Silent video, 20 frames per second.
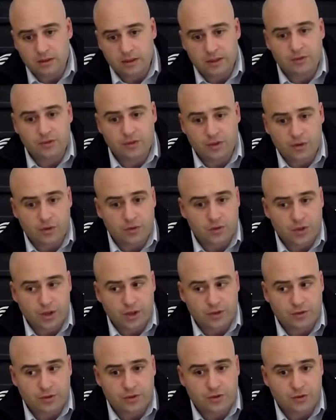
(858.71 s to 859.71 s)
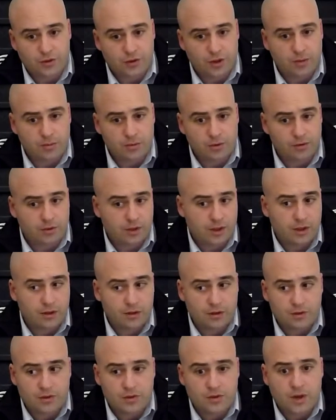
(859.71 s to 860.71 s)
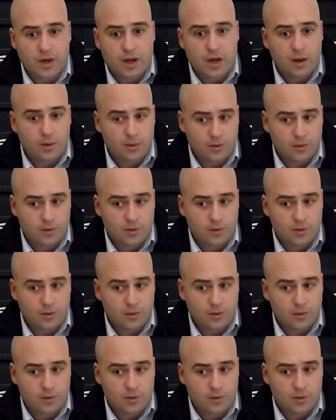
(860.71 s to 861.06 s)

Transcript: live in those countries for a number of years,